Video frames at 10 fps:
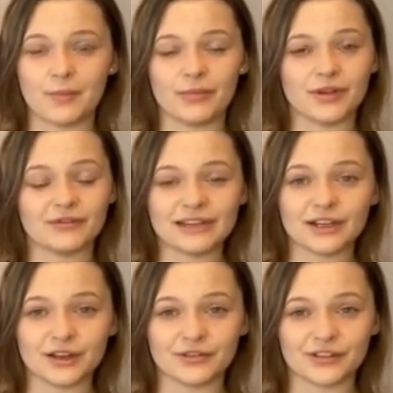They're really
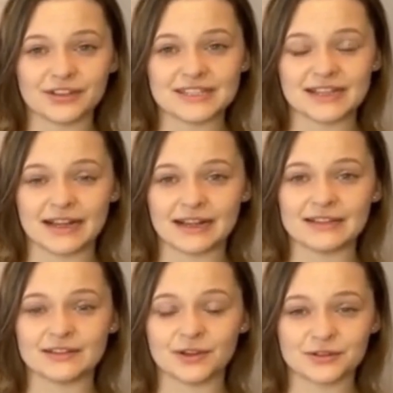good for us,
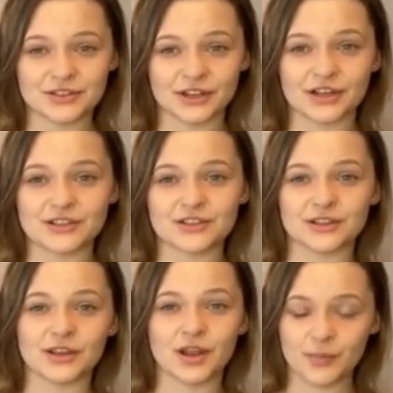and those sugars
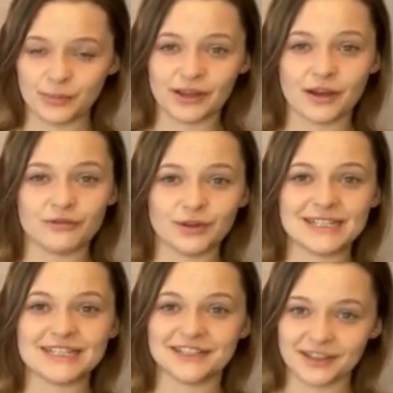should not be
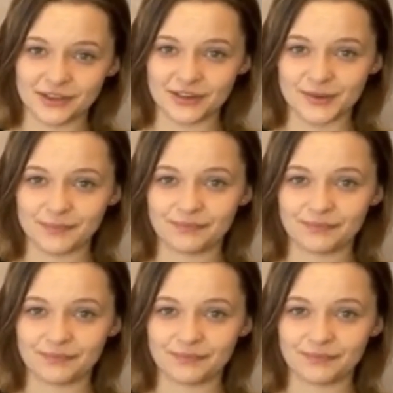avoided either.